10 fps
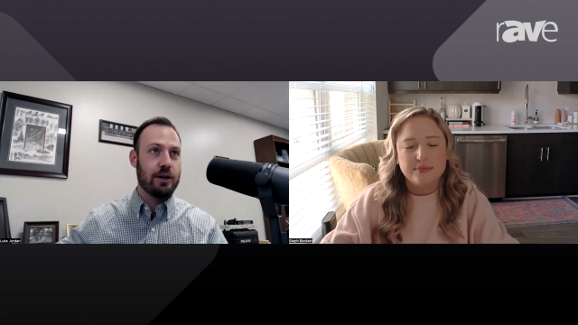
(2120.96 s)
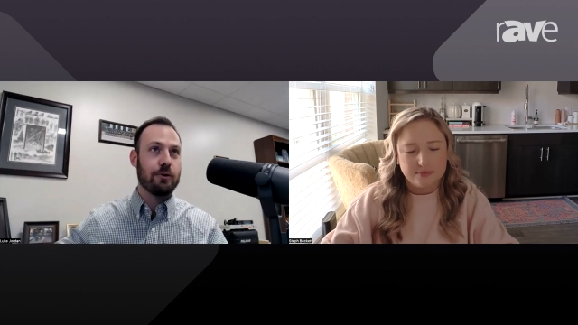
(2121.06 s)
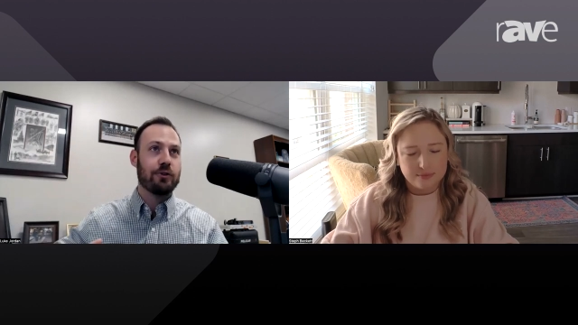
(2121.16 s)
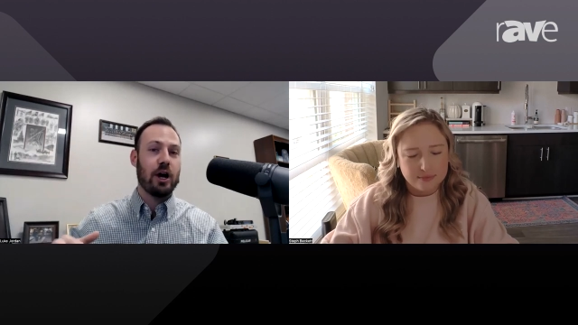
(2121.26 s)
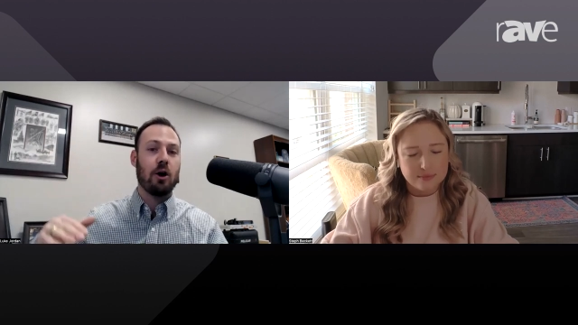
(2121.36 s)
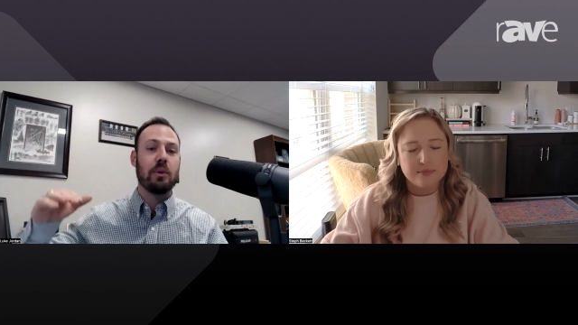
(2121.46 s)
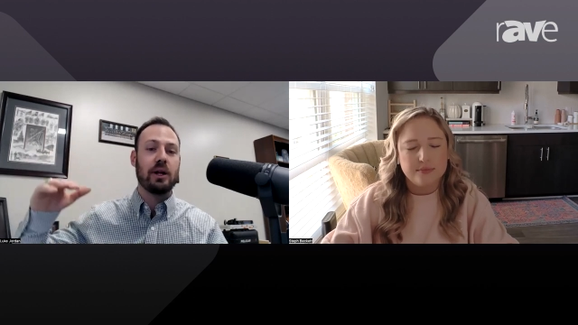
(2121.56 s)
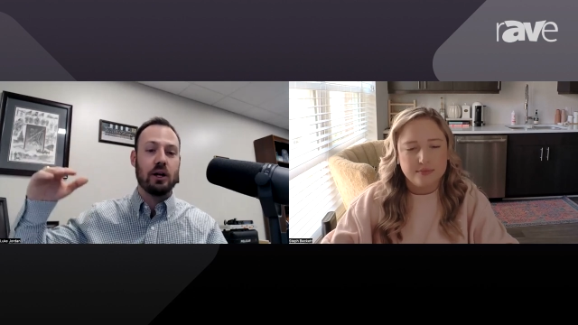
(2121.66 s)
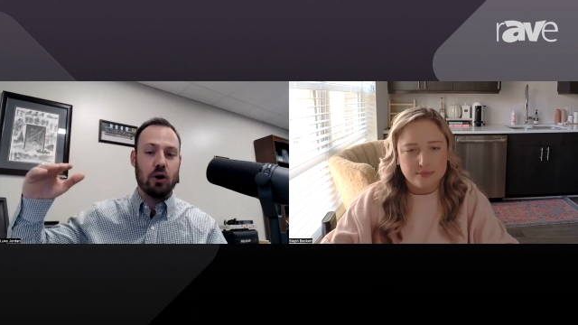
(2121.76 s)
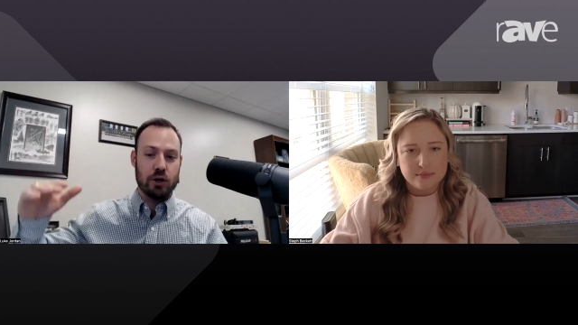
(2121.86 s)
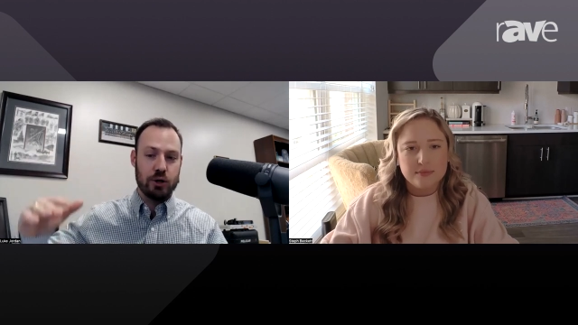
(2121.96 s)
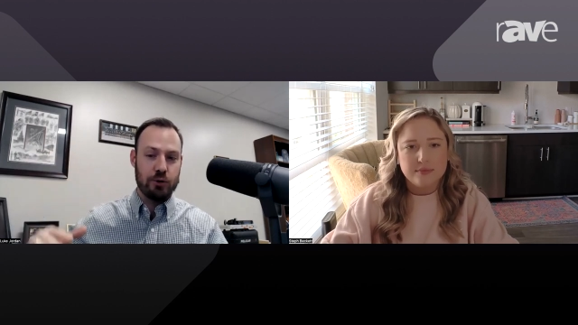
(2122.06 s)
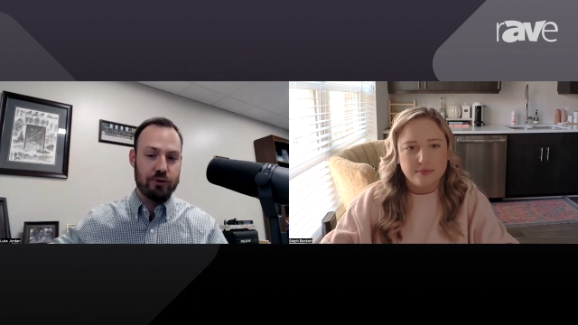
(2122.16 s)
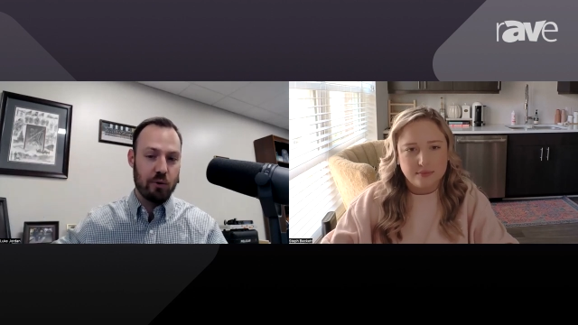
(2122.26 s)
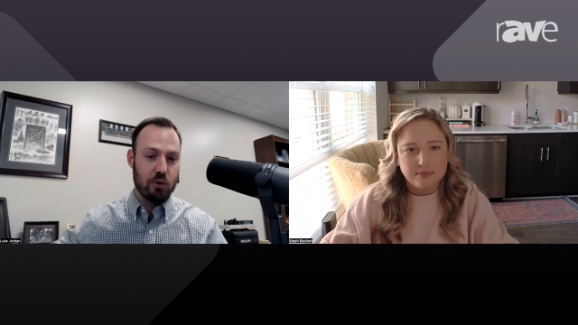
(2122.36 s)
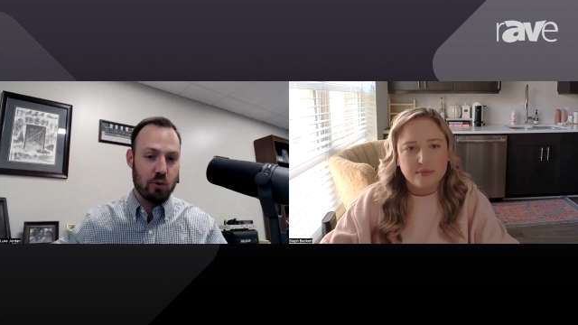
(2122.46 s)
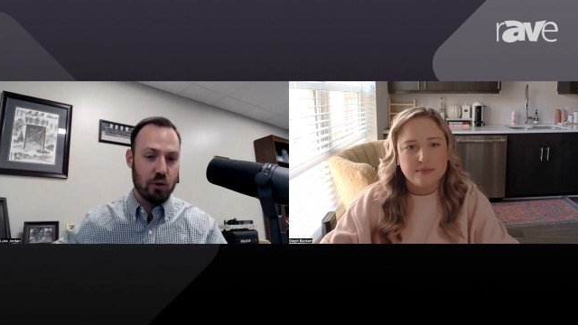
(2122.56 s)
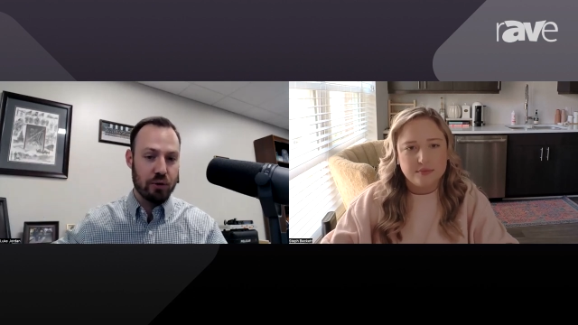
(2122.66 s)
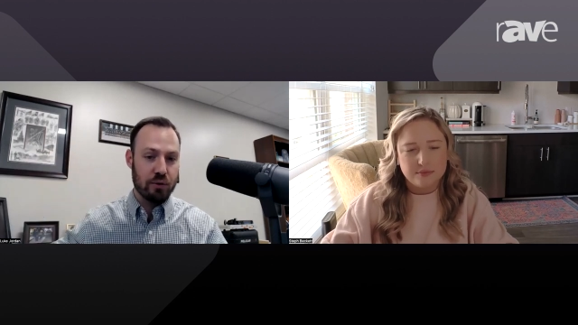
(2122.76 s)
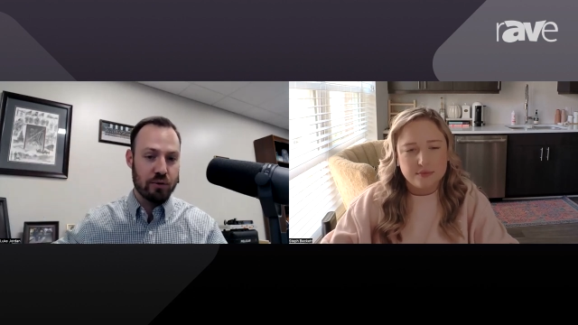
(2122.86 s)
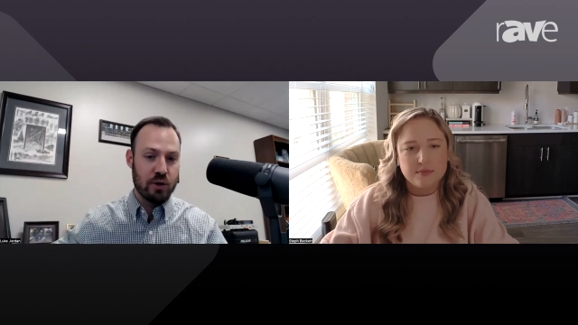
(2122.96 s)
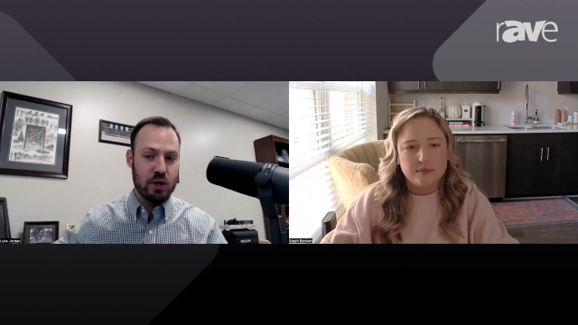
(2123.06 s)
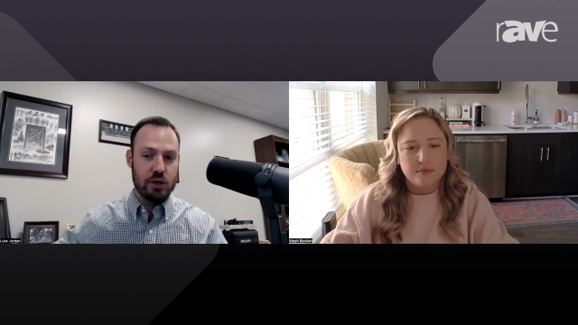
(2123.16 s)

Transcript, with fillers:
Speaker 1: Here's how many RUs they were worth.